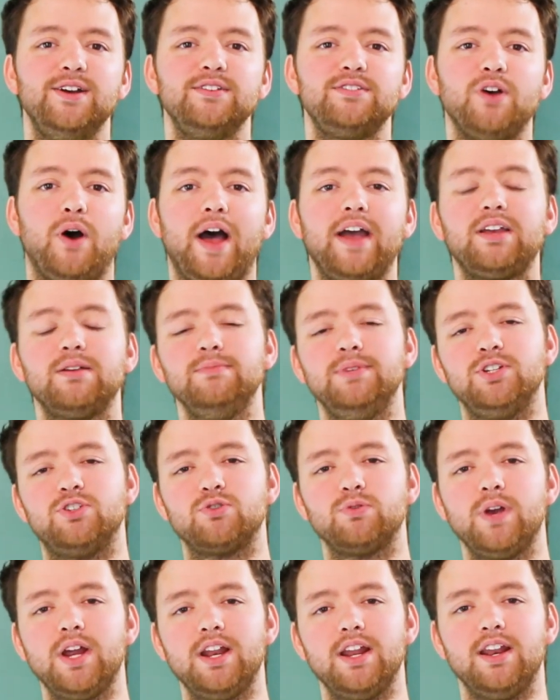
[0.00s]
So I can be
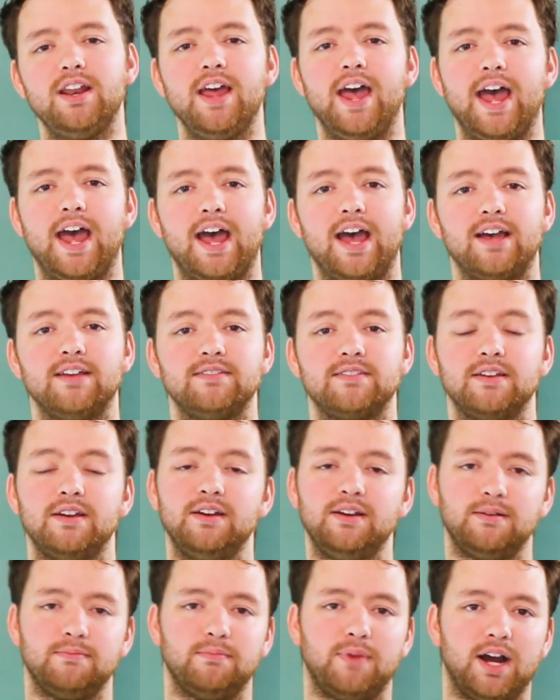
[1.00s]
treated as
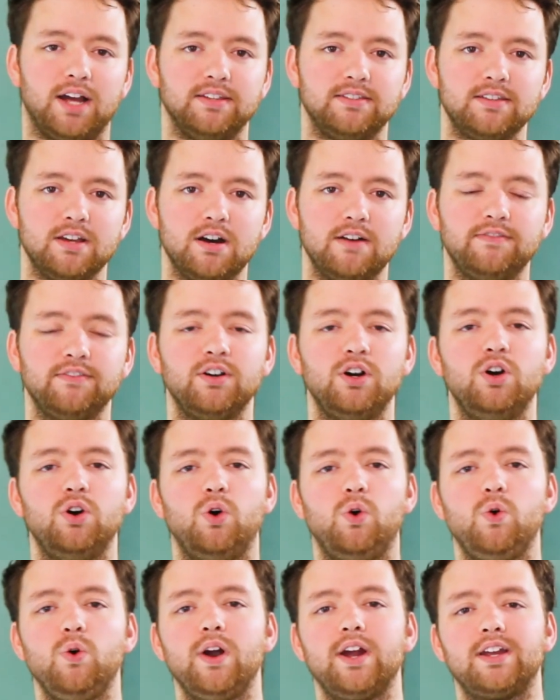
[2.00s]
myself,
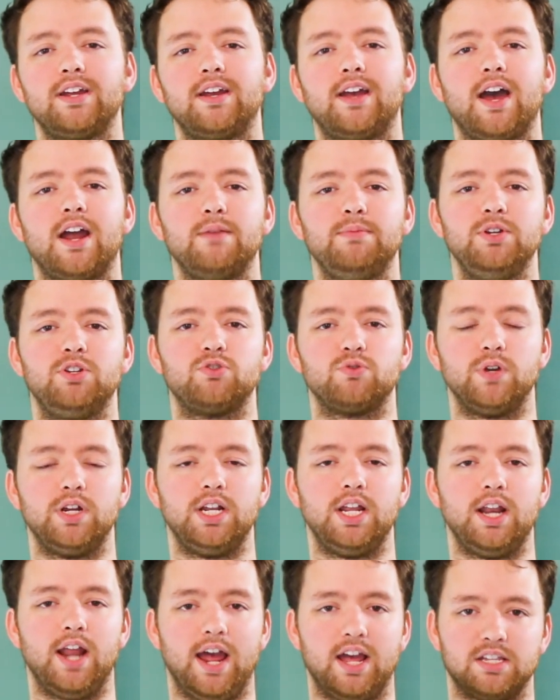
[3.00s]
or I can kind of be
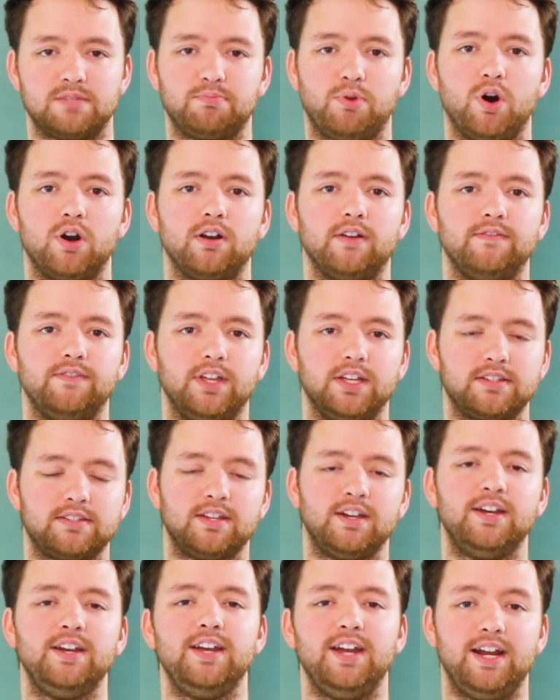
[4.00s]
treated as part of
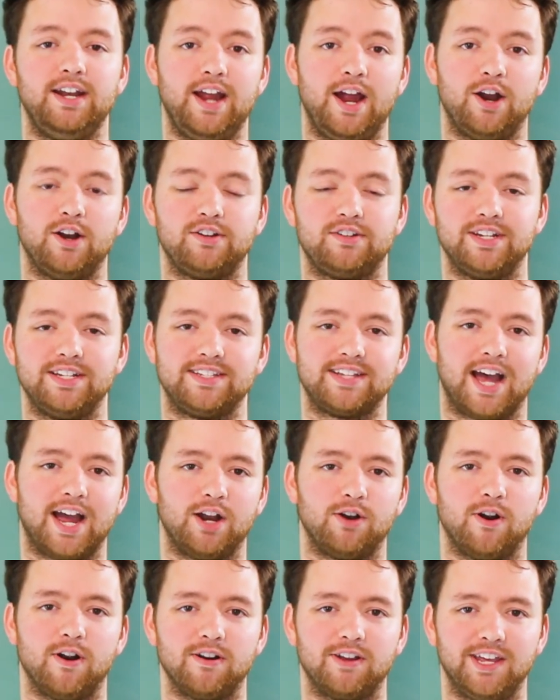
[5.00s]
this inheritance
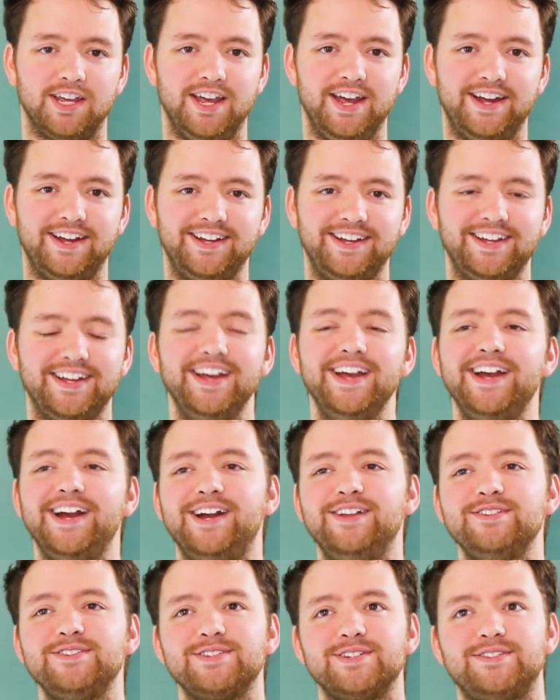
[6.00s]
hierarchy. And
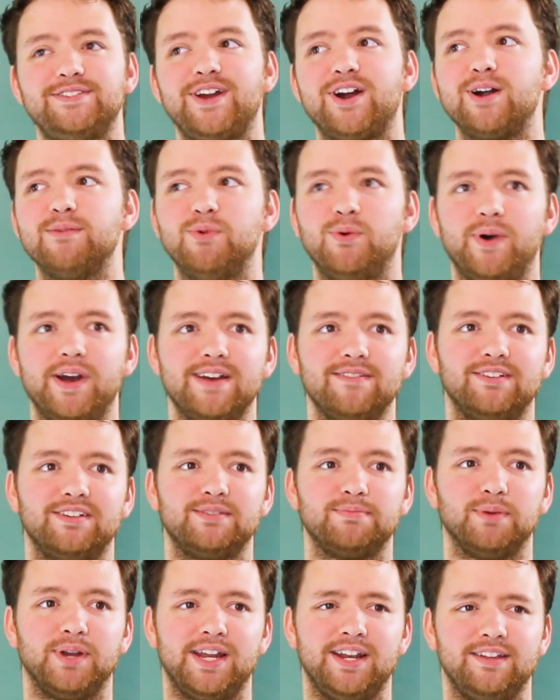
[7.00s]
this is a terrible way of
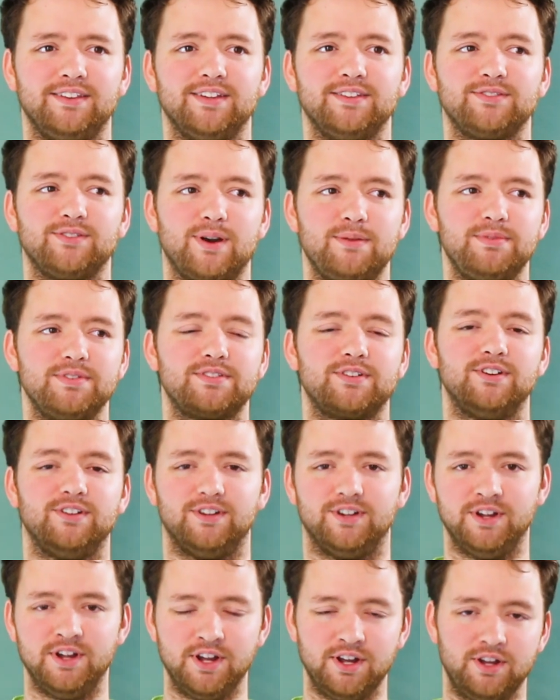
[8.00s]
explaining this, so I'm just
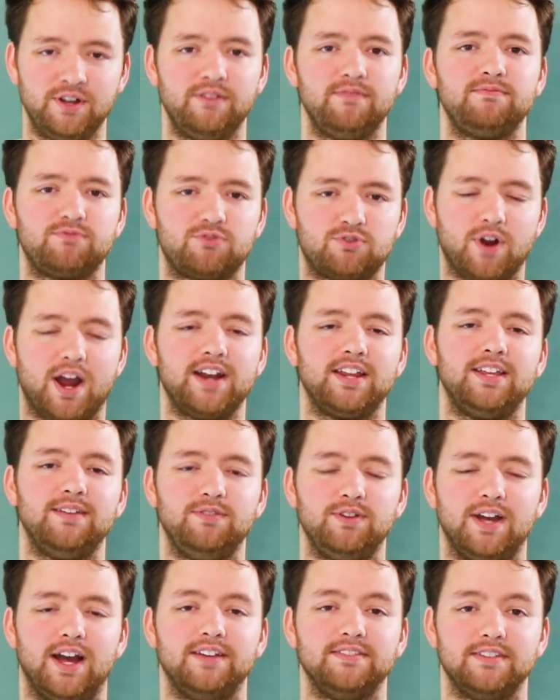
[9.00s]
gonna try to
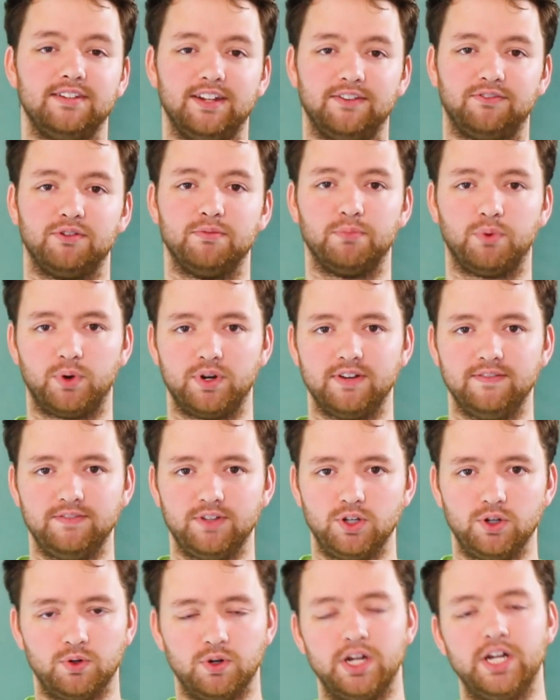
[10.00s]
give you guys a different point of
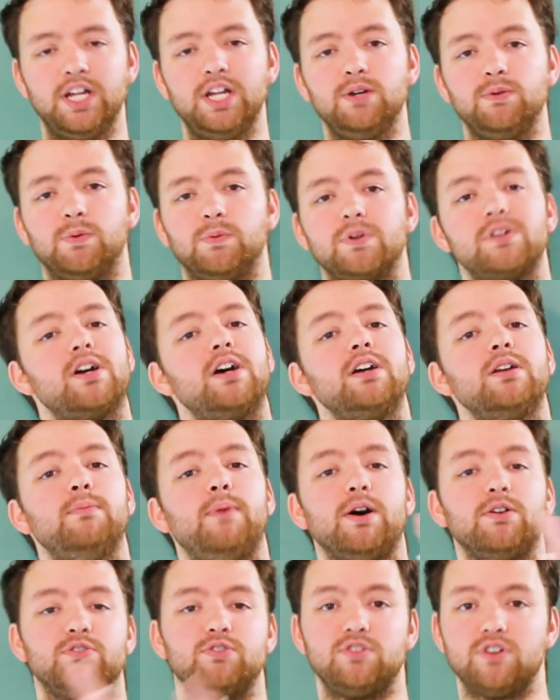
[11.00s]
view. When we're talking
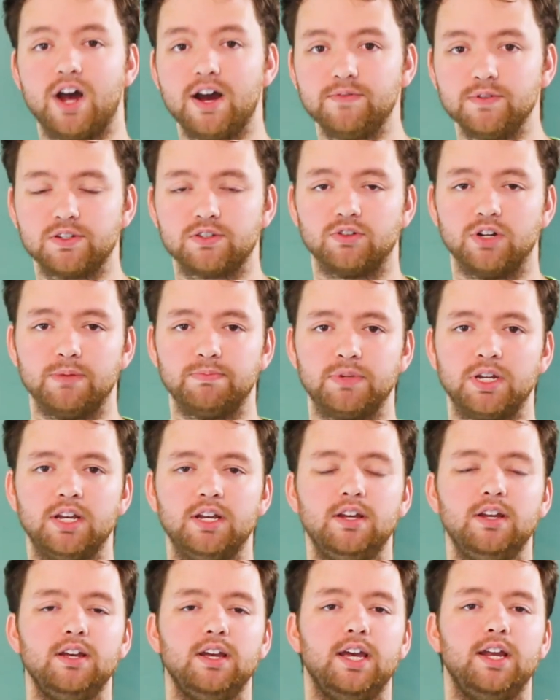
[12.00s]
about JavaScript,
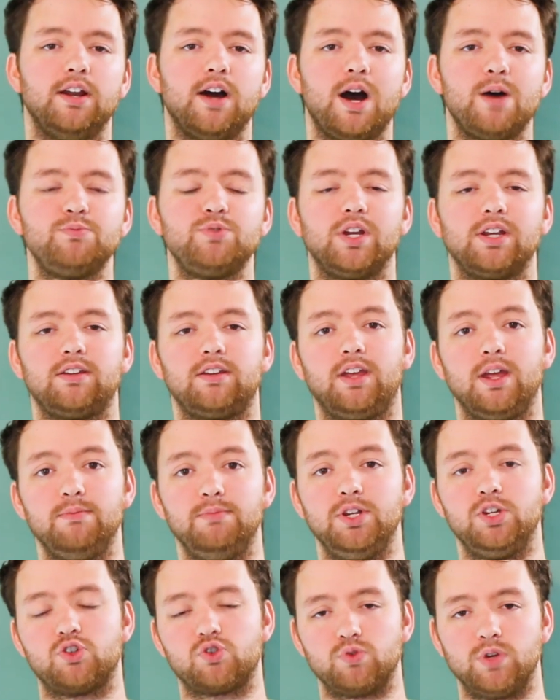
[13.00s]
an object
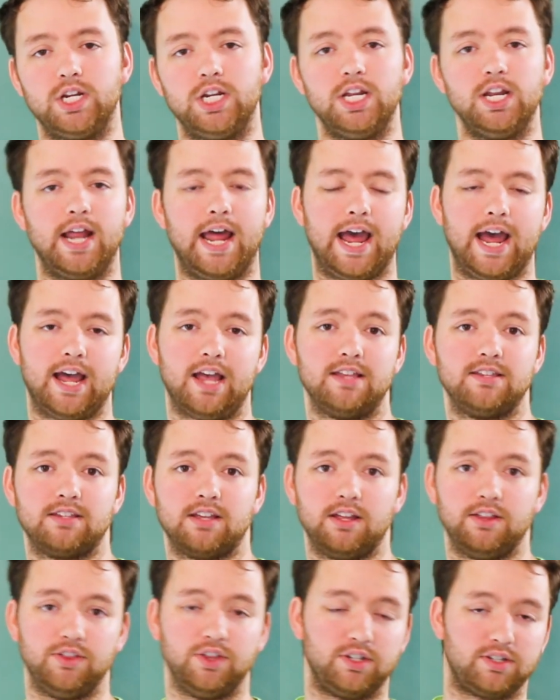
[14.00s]
can be treated
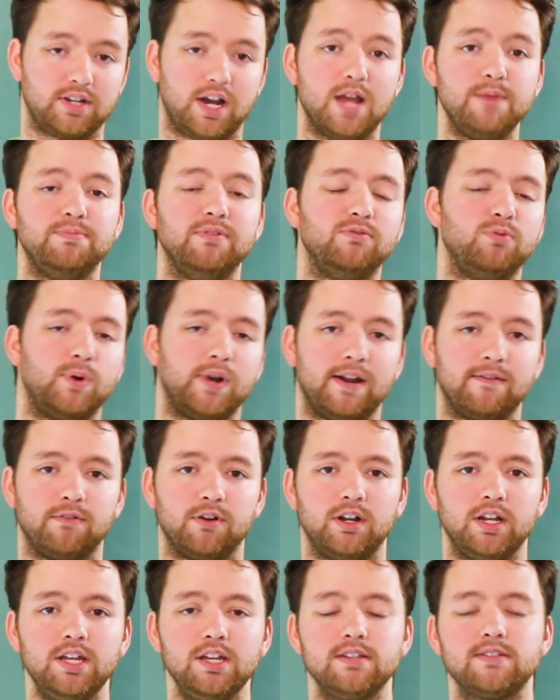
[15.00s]
as the type of
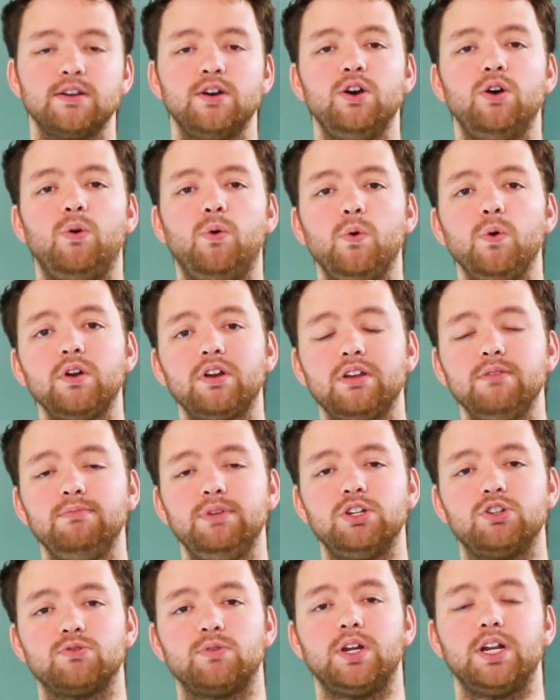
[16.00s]
whatever it is, or it can
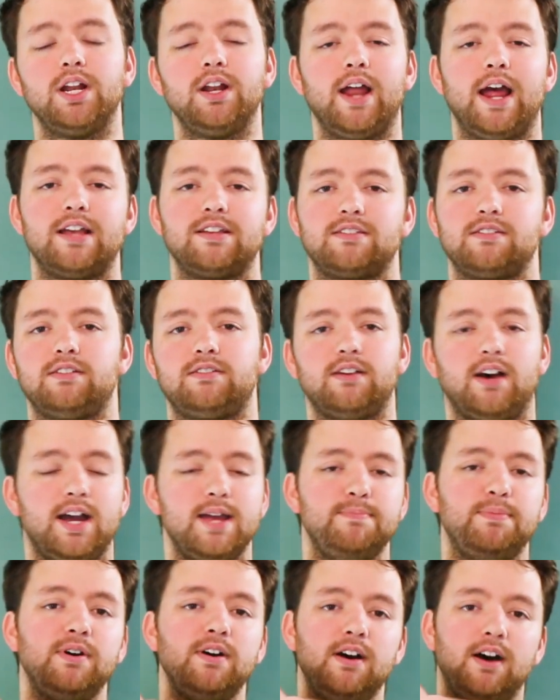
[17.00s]
be treated as the
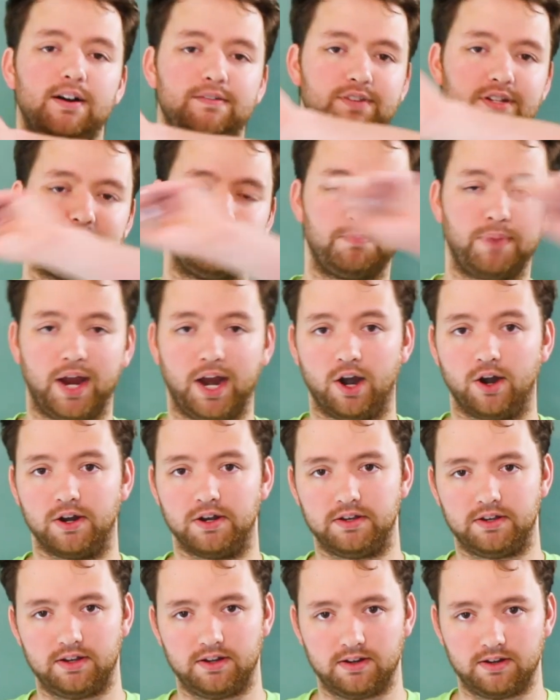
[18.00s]
type of its
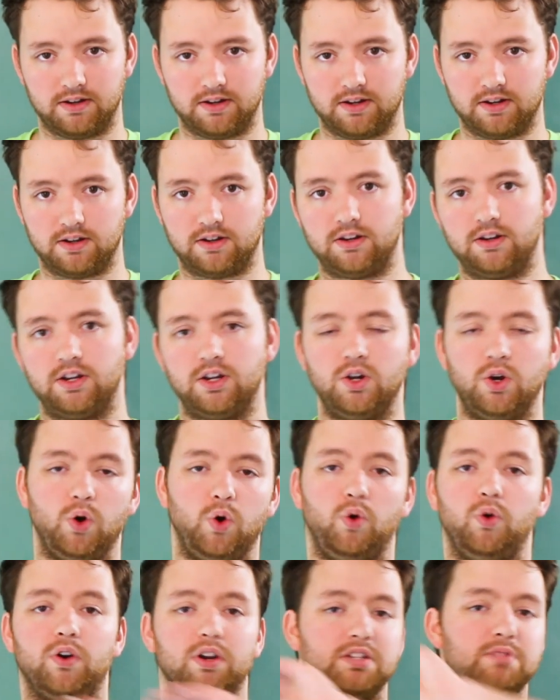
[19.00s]
parent,
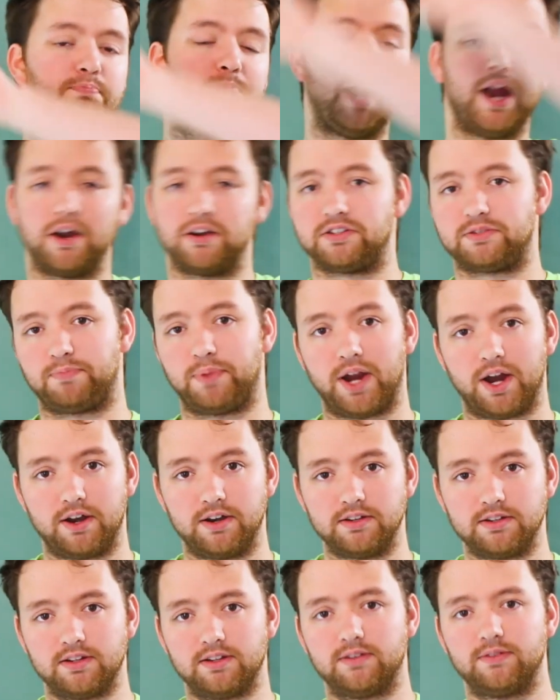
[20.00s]
or its parent's
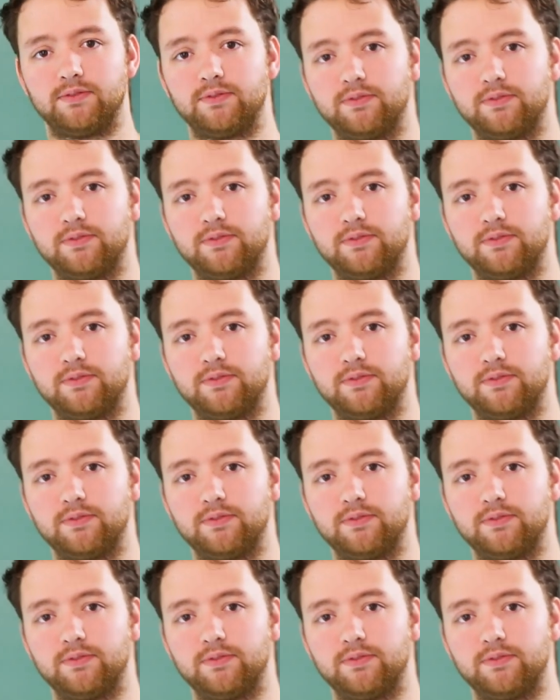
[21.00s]
parent.